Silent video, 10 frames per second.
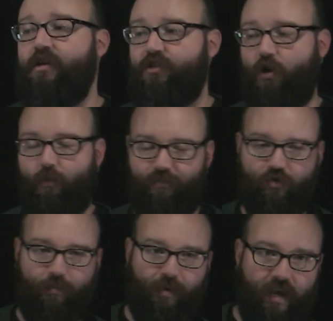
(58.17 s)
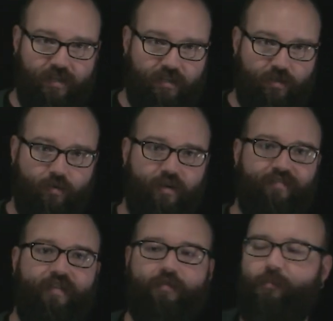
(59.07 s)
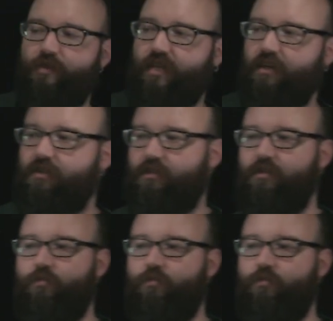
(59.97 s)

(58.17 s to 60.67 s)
So, to apply this 250%,